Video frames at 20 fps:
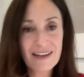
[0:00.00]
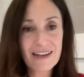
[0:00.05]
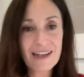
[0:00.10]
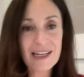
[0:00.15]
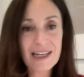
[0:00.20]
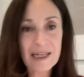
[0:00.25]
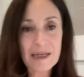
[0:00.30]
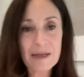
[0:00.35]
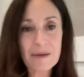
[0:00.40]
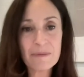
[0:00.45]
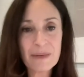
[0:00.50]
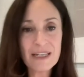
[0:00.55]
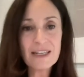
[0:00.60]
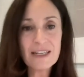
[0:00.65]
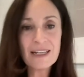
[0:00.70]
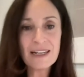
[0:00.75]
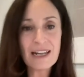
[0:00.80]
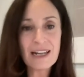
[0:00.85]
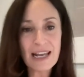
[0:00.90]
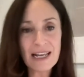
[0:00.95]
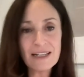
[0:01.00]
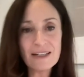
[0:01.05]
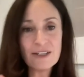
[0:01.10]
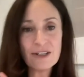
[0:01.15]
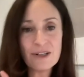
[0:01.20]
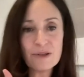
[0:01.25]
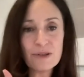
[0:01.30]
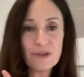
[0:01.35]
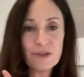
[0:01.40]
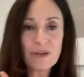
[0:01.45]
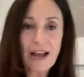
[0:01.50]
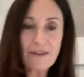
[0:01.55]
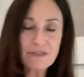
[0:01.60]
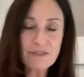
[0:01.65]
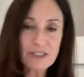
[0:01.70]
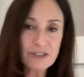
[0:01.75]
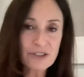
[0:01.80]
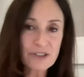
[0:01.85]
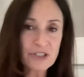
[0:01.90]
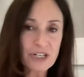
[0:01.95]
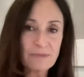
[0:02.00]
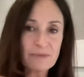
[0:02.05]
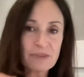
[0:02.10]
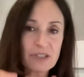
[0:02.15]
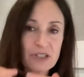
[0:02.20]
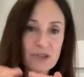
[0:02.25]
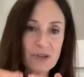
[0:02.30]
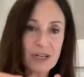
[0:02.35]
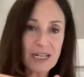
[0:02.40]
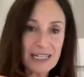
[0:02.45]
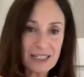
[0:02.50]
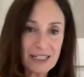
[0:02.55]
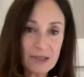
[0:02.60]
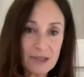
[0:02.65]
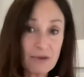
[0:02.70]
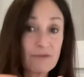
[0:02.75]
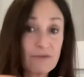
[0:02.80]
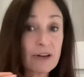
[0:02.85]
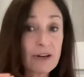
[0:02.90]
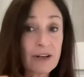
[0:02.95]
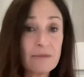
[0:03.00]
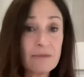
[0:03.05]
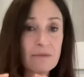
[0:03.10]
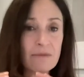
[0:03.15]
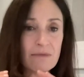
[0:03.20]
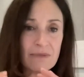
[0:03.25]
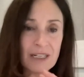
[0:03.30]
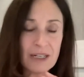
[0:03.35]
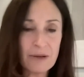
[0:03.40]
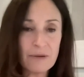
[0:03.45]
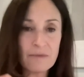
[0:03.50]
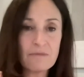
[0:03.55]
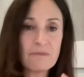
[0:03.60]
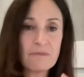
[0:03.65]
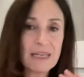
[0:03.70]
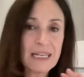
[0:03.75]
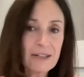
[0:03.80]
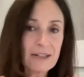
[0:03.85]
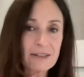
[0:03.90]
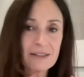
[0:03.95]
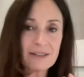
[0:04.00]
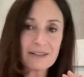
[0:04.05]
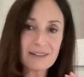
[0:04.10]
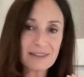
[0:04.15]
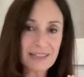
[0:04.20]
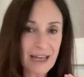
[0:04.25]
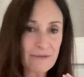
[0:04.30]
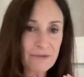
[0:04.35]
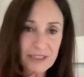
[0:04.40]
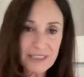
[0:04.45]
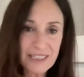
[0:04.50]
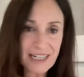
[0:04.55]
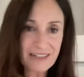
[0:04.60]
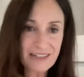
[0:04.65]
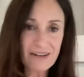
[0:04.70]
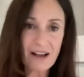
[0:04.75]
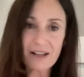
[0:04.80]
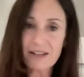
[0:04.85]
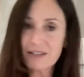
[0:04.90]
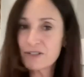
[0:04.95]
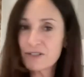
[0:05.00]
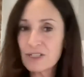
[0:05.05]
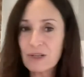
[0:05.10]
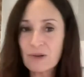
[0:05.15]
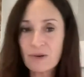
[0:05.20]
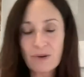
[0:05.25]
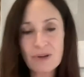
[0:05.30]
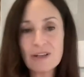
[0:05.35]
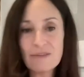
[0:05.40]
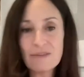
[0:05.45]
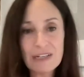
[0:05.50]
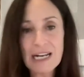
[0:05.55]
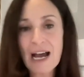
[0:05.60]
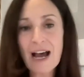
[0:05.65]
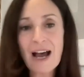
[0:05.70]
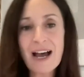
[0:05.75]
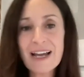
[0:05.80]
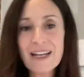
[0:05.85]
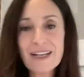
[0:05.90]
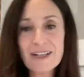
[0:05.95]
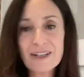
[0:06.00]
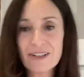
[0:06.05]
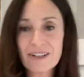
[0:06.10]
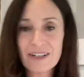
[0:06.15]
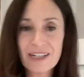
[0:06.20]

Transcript: Um, and, and, you know, you'd have to jump straight into a very, you know, middle level technology, or even higher.